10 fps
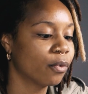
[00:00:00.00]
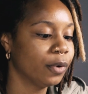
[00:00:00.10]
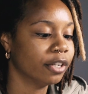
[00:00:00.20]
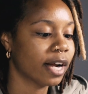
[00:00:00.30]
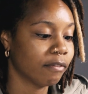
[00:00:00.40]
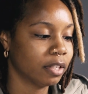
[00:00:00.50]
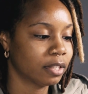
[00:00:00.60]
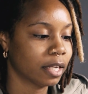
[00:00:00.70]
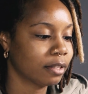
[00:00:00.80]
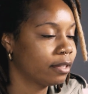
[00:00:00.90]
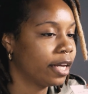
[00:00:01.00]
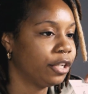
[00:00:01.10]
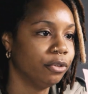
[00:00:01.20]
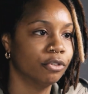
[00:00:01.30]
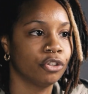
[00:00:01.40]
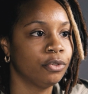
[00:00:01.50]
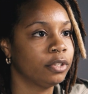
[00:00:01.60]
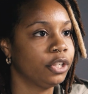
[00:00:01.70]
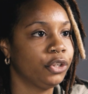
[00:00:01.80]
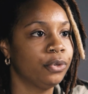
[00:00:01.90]
when you're having sex and you're
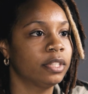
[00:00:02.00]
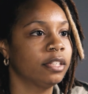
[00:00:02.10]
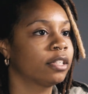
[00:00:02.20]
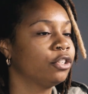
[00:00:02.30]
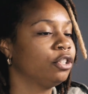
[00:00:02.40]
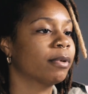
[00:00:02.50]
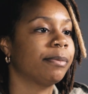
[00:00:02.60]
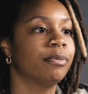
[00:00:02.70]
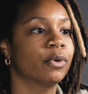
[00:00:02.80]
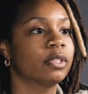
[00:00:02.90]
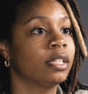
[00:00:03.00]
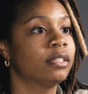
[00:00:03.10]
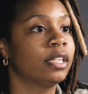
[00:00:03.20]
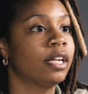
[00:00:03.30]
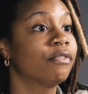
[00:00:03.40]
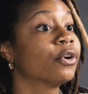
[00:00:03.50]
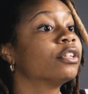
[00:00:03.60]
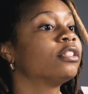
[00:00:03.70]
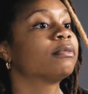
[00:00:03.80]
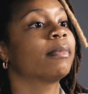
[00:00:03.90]
choosing to use this because you might be more sensitive or
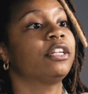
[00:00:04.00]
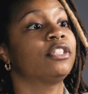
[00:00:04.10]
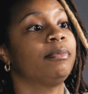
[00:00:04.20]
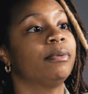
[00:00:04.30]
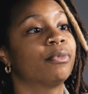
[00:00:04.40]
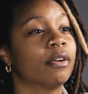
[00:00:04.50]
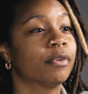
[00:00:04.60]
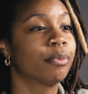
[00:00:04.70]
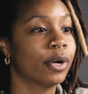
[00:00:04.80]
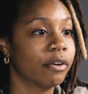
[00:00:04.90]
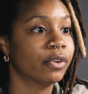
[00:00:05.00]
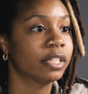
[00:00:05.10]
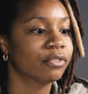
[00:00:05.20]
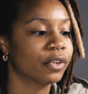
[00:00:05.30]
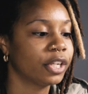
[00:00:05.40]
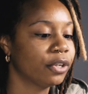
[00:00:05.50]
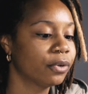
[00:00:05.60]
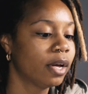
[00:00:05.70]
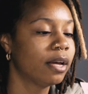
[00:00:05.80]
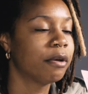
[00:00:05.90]
this might just be more of a preference for
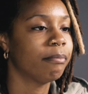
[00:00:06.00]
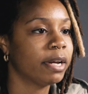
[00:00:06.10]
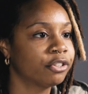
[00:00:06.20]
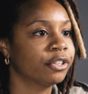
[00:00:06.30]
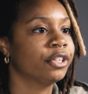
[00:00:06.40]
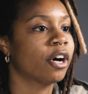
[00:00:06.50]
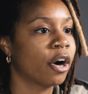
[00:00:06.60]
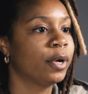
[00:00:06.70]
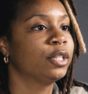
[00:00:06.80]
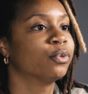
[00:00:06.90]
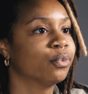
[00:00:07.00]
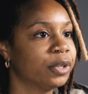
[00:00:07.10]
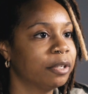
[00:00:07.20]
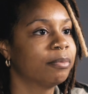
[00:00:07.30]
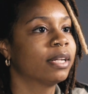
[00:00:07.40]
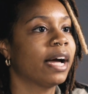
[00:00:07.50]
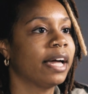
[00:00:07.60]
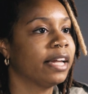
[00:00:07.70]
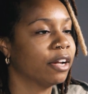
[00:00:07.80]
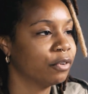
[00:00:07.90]
you, make sure you're always
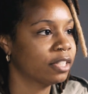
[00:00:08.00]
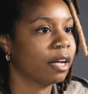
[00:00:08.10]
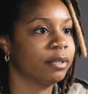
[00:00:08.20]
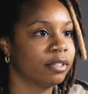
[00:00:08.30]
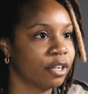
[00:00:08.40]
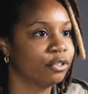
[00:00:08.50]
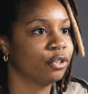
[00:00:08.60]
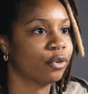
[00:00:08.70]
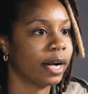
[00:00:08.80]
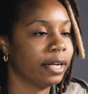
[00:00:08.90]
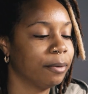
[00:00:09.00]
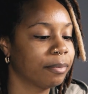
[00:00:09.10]
reapplying every time it starts to dry up.